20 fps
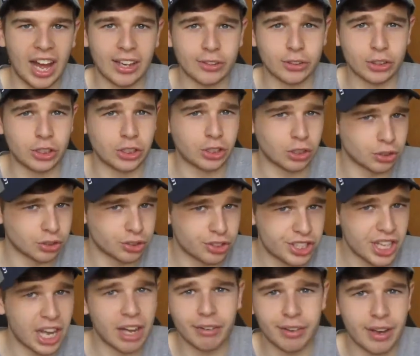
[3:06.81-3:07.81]
actually goes
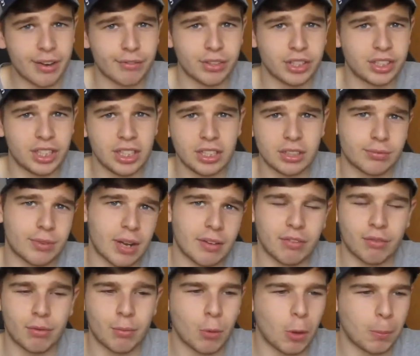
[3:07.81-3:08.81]
down every season
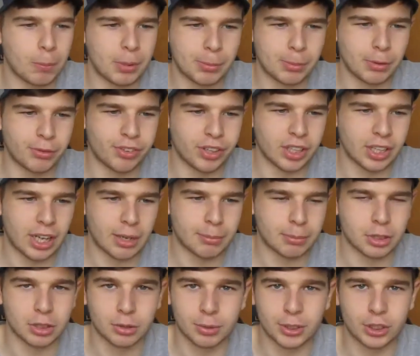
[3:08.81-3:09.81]
rather than what people think
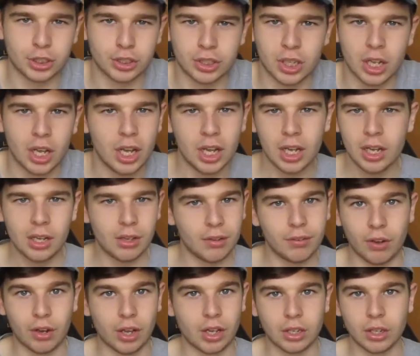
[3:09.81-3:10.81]
happens, which is
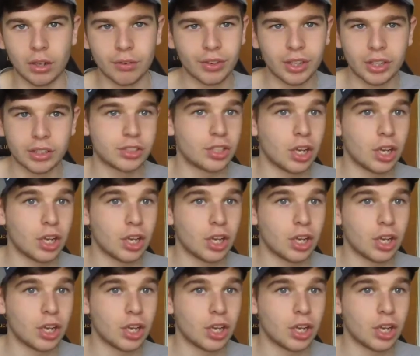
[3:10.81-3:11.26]
fucking nothing.